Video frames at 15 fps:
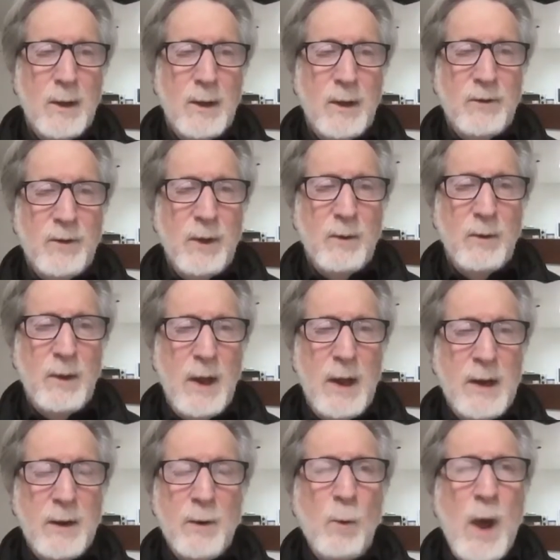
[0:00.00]
it's like,
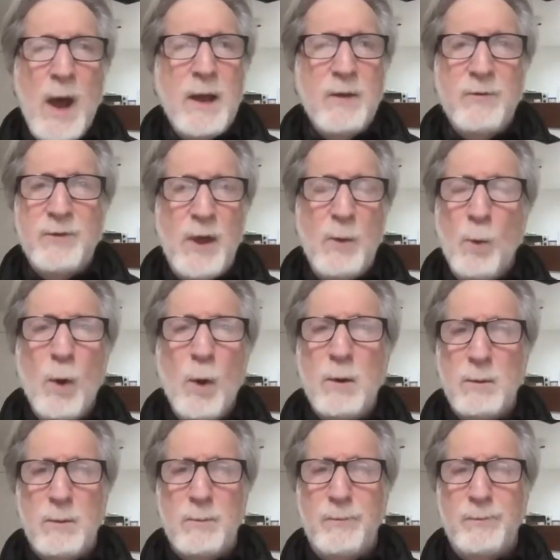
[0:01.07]
and in a way, if they
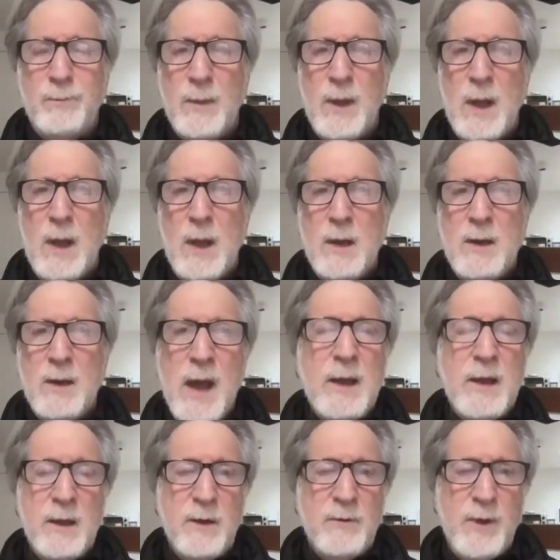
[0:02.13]
weren't
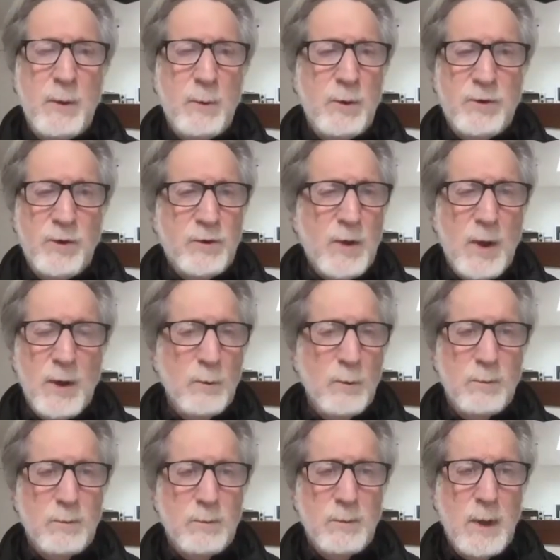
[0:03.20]
naked, if they were just
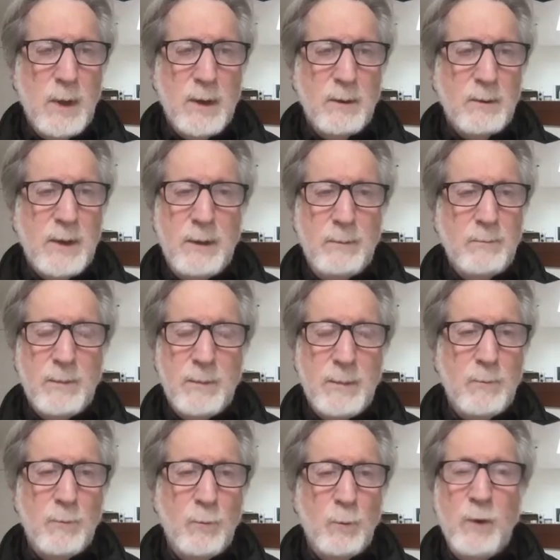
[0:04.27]
on a
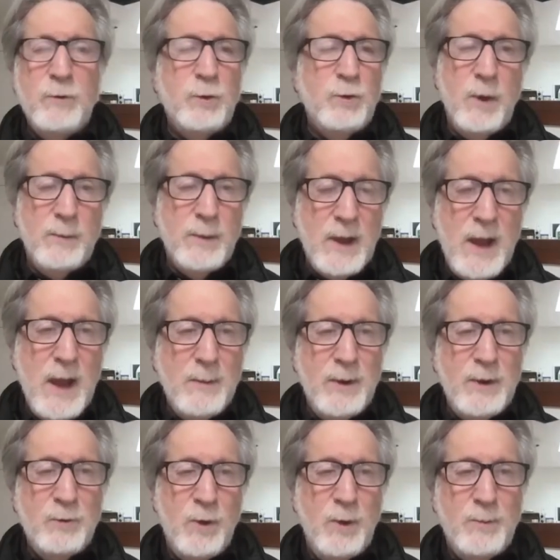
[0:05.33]
river trip, a
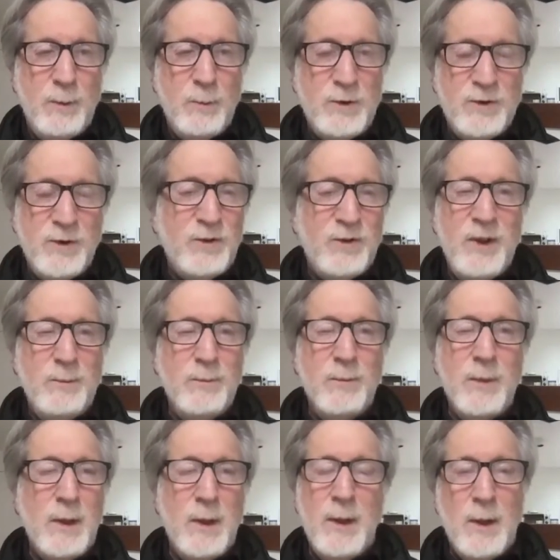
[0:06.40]
camping trip, it would just seem,
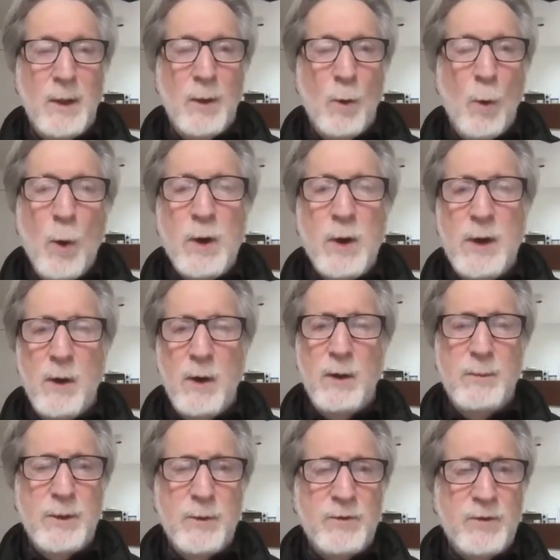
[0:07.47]
but
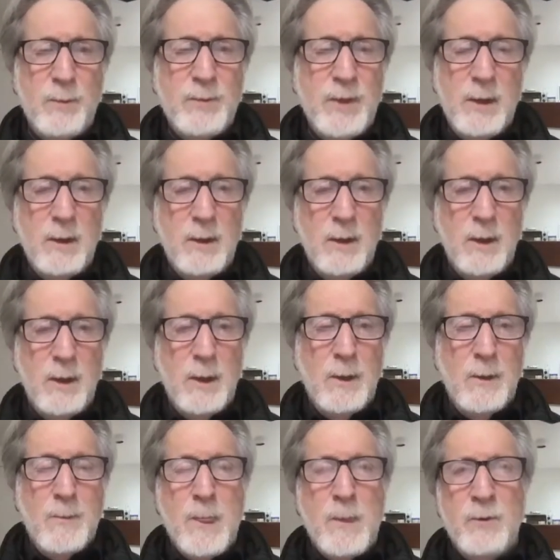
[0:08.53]
there's
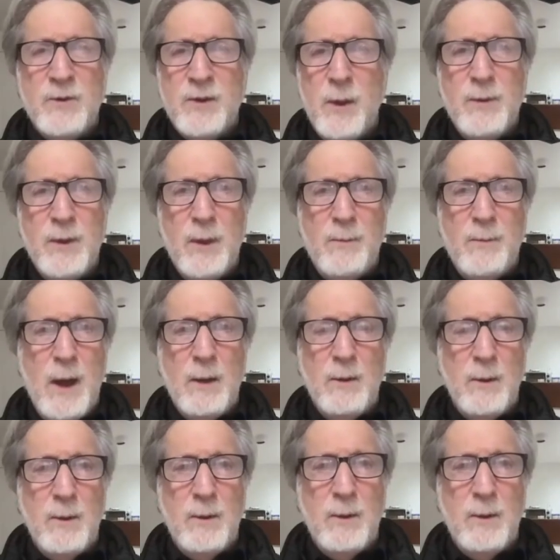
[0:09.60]
something about